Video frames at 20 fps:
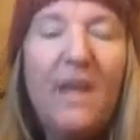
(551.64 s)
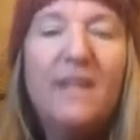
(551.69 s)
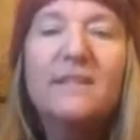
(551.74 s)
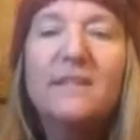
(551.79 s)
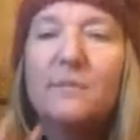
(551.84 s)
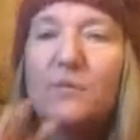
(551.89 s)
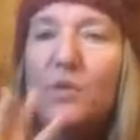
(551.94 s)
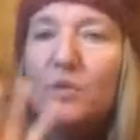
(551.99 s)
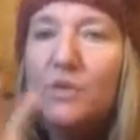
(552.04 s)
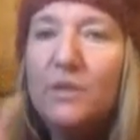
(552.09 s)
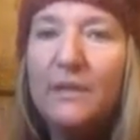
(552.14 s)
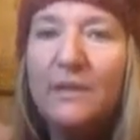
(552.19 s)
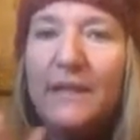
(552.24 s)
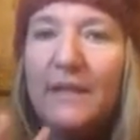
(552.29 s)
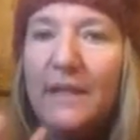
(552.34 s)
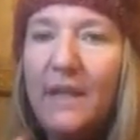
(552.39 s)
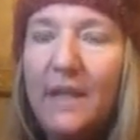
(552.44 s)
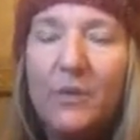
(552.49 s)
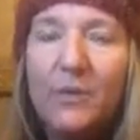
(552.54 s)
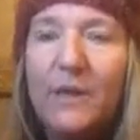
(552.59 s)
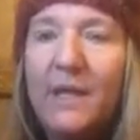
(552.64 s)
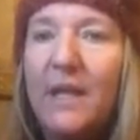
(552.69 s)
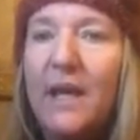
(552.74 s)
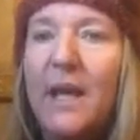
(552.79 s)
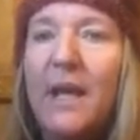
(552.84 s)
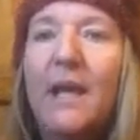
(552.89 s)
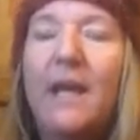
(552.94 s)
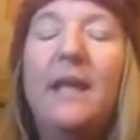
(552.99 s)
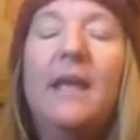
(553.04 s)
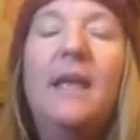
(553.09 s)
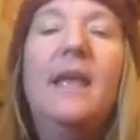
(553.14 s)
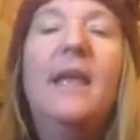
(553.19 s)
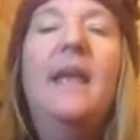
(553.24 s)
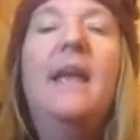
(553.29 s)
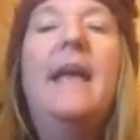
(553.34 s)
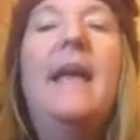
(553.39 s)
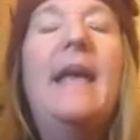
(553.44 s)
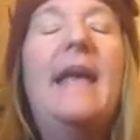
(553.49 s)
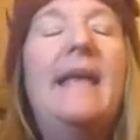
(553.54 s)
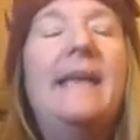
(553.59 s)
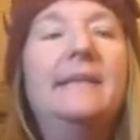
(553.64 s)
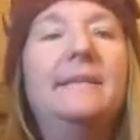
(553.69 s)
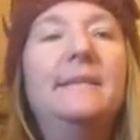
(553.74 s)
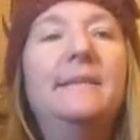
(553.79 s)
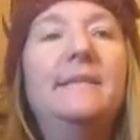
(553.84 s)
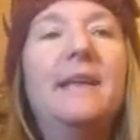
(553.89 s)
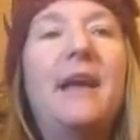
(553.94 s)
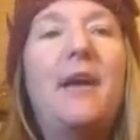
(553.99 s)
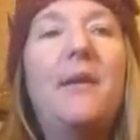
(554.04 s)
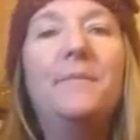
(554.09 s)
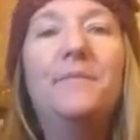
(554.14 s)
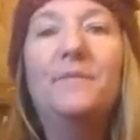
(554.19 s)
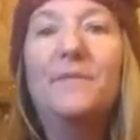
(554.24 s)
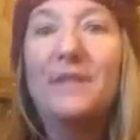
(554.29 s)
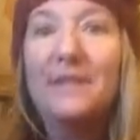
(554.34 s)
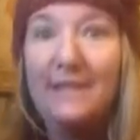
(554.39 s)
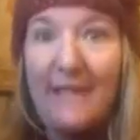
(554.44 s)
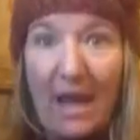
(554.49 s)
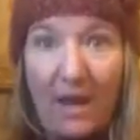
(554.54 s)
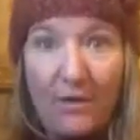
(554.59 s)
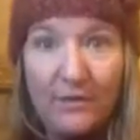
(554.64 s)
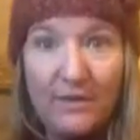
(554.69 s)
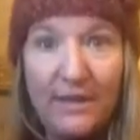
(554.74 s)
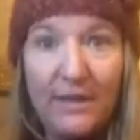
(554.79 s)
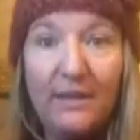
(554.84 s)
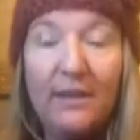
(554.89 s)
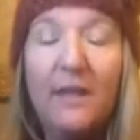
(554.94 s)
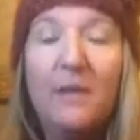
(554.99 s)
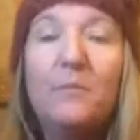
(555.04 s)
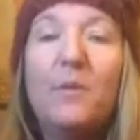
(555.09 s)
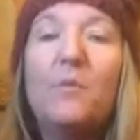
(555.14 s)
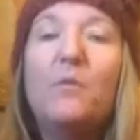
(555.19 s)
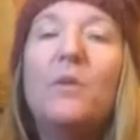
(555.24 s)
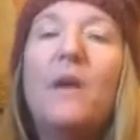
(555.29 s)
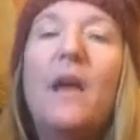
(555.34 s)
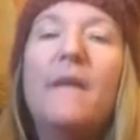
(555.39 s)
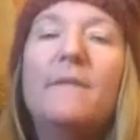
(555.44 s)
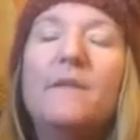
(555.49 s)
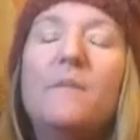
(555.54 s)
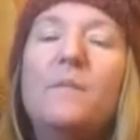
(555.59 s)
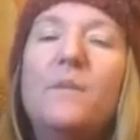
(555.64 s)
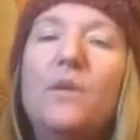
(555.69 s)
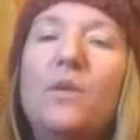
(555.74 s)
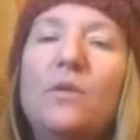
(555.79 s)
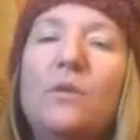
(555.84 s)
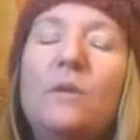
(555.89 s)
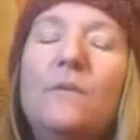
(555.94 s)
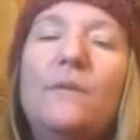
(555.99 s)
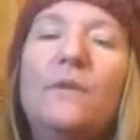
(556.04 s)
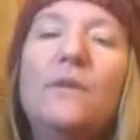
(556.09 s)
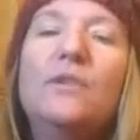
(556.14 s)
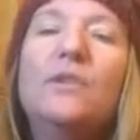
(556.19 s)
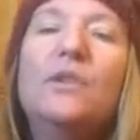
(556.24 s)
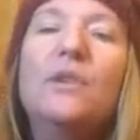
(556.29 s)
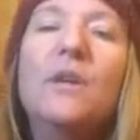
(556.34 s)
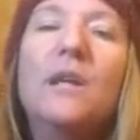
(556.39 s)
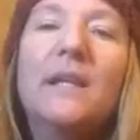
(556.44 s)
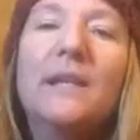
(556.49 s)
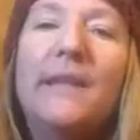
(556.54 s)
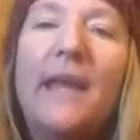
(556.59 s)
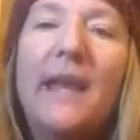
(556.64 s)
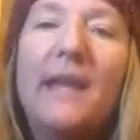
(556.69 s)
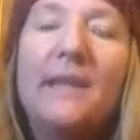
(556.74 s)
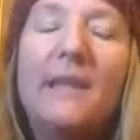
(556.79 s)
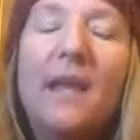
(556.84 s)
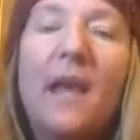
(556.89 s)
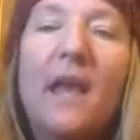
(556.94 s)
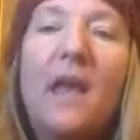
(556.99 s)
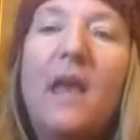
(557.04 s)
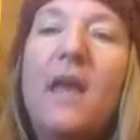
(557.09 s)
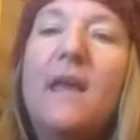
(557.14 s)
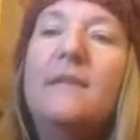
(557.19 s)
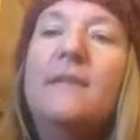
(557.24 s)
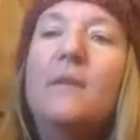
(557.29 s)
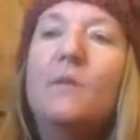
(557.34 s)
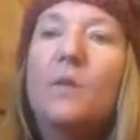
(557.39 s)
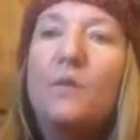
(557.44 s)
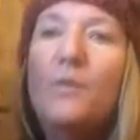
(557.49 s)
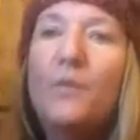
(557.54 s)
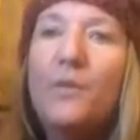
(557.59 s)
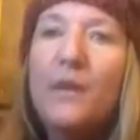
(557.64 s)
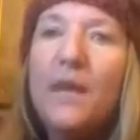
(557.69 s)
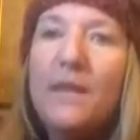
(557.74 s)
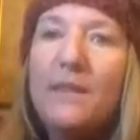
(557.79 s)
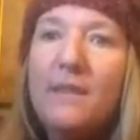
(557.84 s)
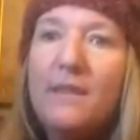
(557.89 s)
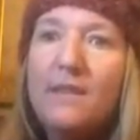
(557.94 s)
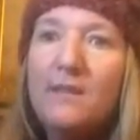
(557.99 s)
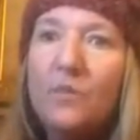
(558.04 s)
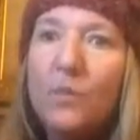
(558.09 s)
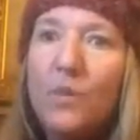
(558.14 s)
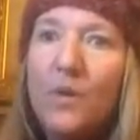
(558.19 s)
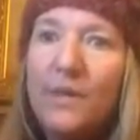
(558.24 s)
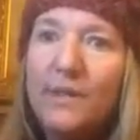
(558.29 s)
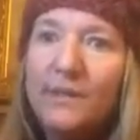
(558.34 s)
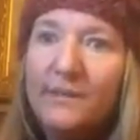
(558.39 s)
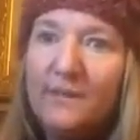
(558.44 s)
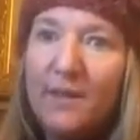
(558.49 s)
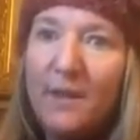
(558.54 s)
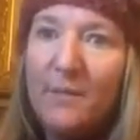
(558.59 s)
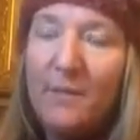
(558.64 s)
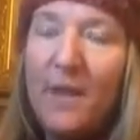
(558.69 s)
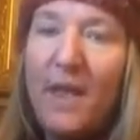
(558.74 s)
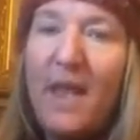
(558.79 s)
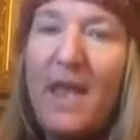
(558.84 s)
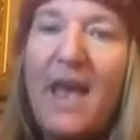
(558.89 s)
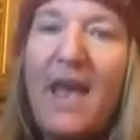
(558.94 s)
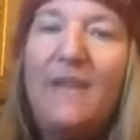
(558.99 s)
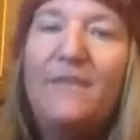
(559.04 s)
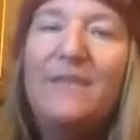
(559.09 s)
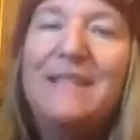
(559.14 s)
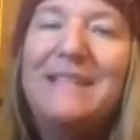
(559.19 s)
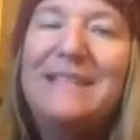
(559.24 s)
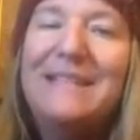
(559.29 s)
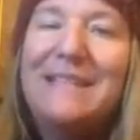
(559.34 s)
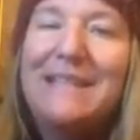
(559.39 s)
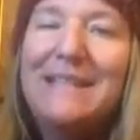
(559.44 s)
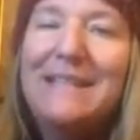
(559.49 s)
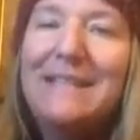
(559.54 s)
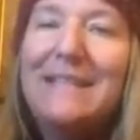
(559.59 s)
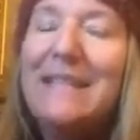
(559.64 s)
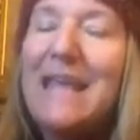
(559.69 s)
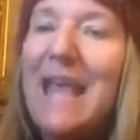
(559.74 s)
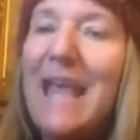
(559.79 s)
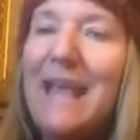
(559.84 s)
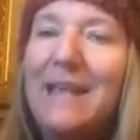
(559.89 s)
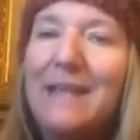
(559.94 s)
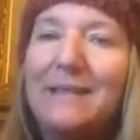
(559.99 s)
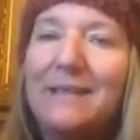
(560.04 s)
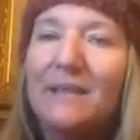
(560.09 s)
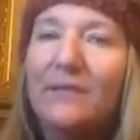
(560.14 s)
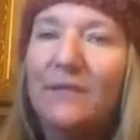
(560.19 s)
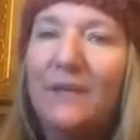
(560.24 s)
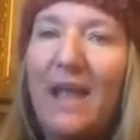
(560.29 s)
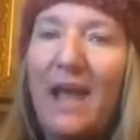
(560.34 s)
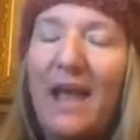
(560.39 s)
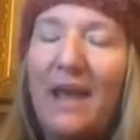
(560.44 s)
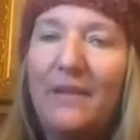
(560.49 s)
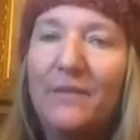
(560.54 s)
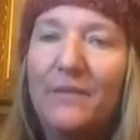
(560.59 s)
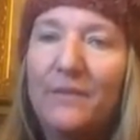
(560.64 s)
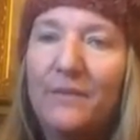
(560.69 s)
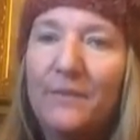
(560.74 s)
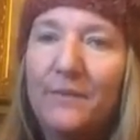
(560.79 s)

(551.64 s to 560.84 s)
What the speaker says: some Kundalini Kriya, and sound healing, but we'll have the beautiful Durga Leila that will bring this wisdom of the 6 tenets of life.